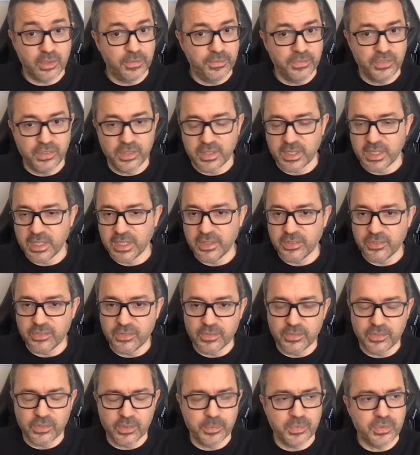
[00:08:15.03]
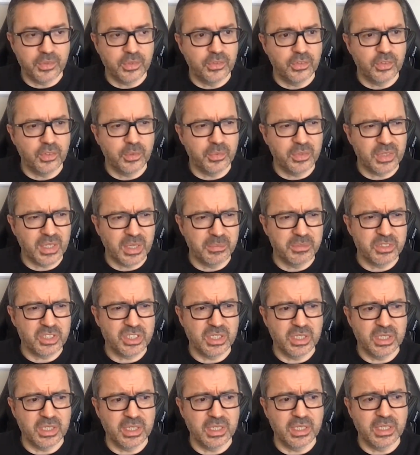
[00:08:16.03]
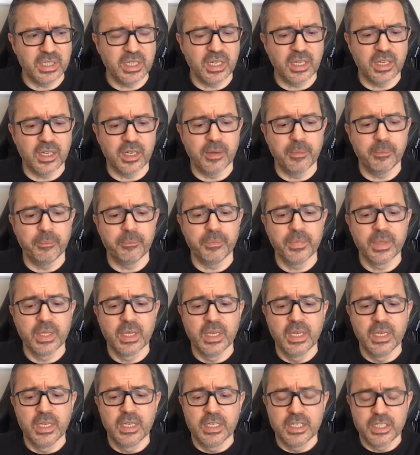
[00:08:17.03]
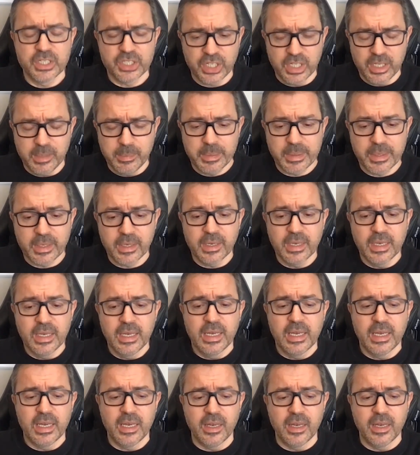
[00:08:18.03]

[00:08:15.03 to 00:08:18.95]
obviously that is substantially cheaper.